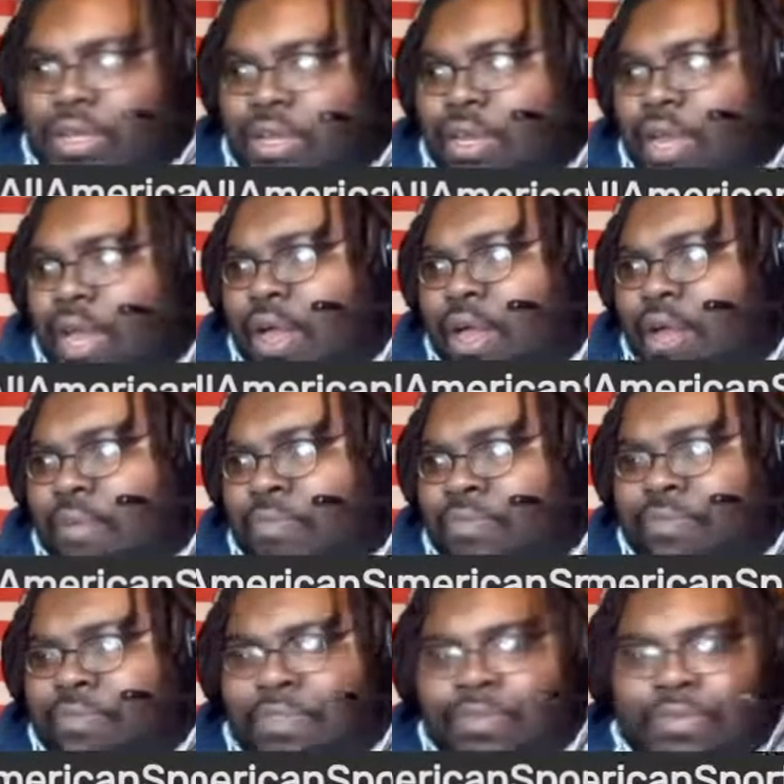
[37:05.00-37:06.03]
Now,
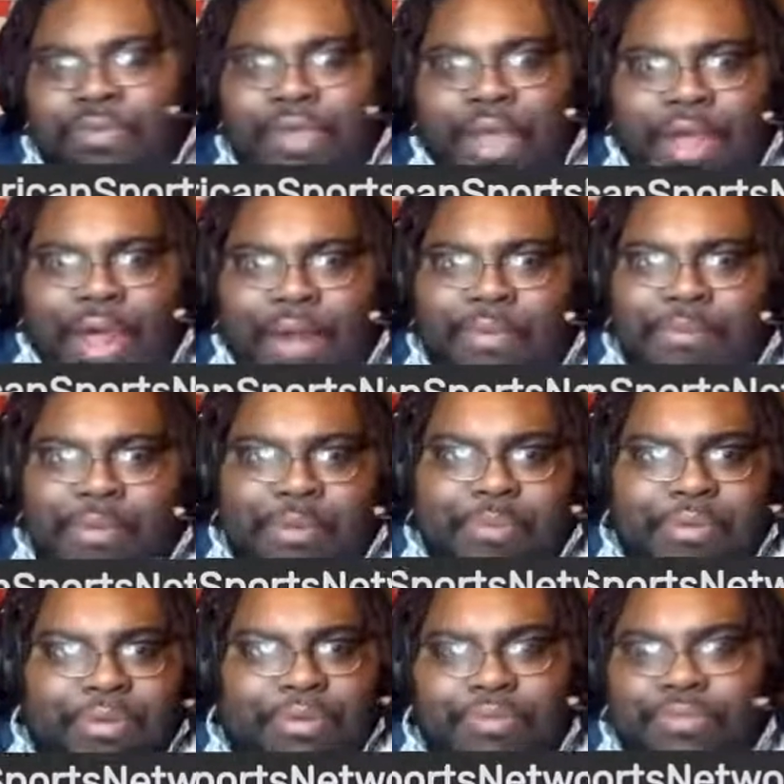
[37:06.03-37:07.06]
y'all got to
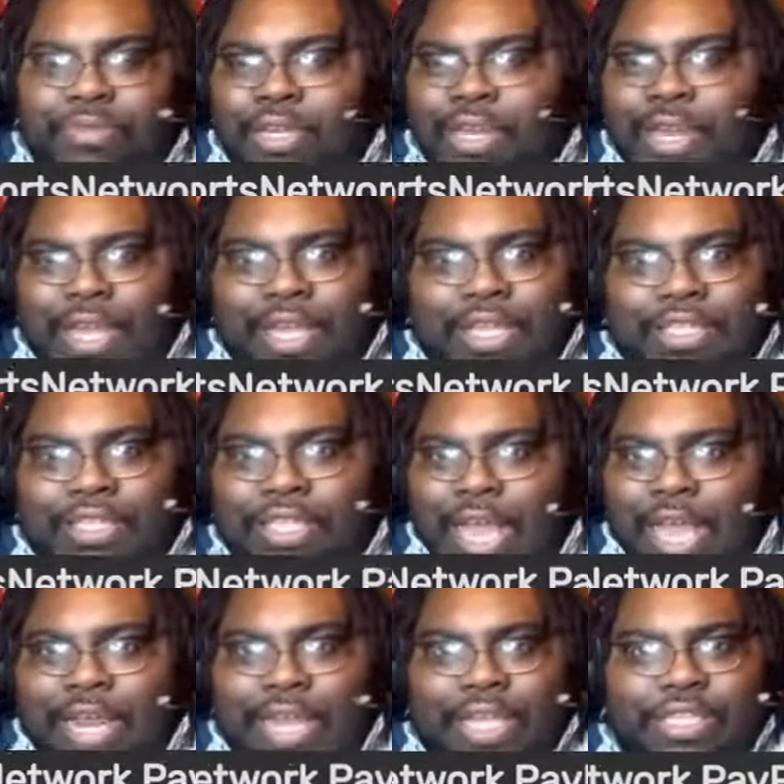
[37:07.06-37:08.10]
remember, the Lakers
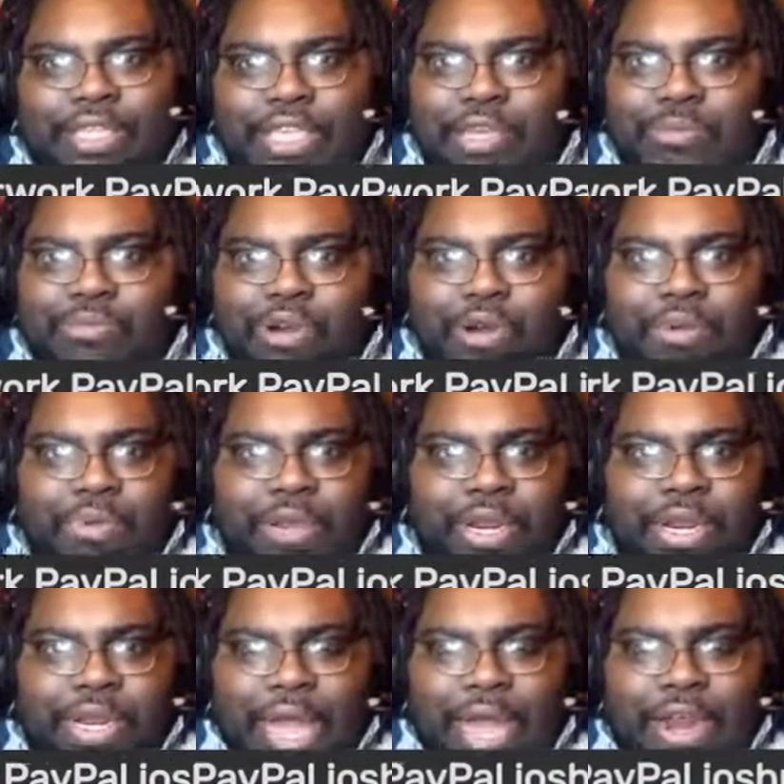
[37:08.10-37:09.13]
stacked their team up with a
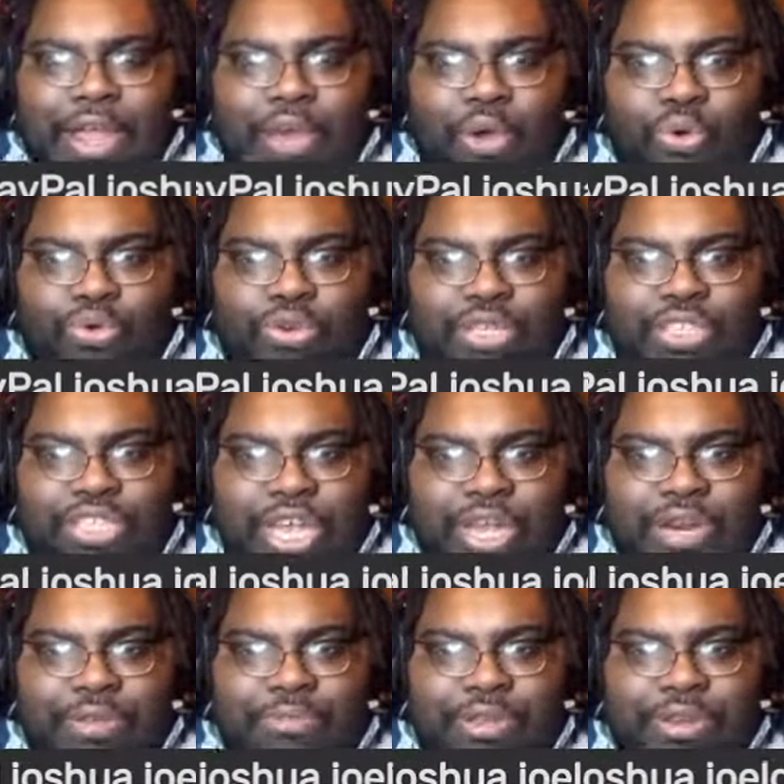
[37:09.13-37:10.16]
lot of older
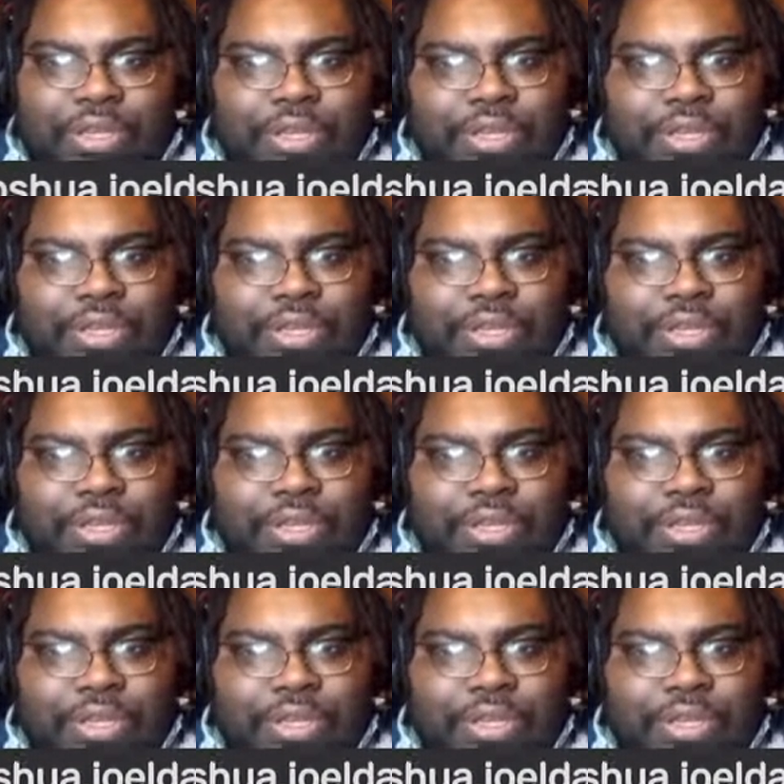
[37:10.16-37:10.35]
gentlemen